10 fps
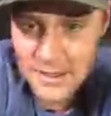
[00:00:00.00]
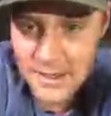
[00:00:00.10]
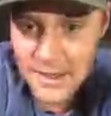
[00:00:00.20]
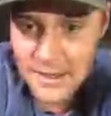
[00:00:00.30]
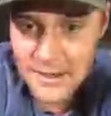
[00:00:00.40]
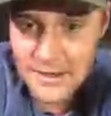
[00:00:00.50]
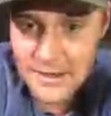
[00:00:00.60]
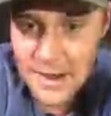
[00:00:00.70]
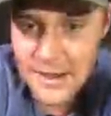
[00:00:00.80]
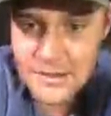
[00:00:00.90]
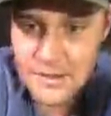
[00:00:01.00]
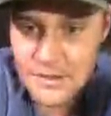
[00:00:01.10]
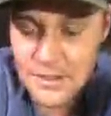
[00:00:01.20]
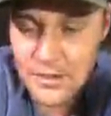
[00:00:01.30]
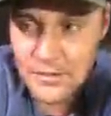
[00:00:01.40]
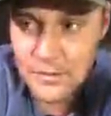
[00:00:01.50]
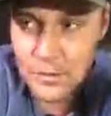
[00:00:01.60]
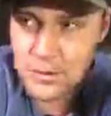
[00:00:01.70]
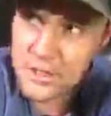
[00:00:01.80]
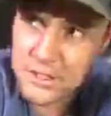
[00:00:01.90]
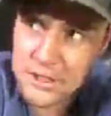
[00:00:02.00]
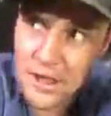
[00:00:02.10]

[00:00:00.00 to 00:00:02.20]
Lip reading: and ask yourself, well, gee,